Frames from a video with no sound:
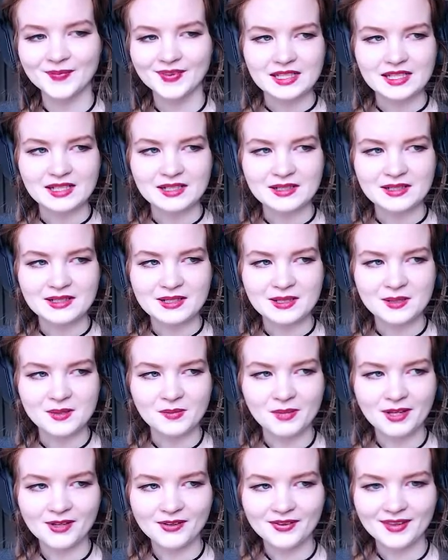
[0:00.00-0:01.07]
I don't know
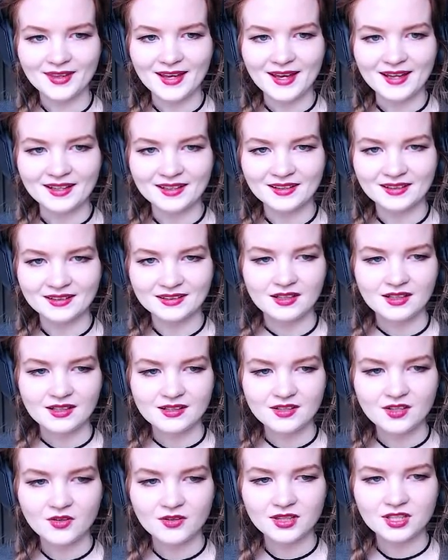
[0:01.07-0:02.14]
about that.
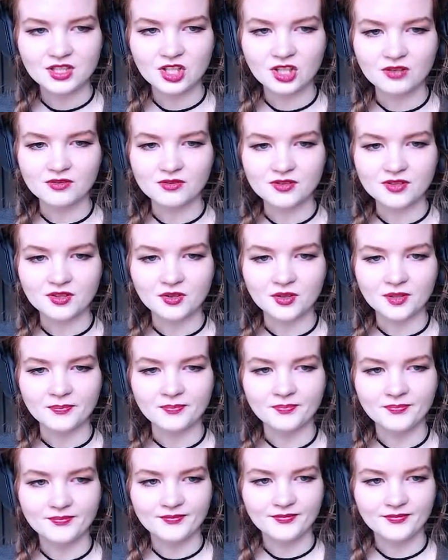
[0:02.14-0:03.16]
Let's go in the general store.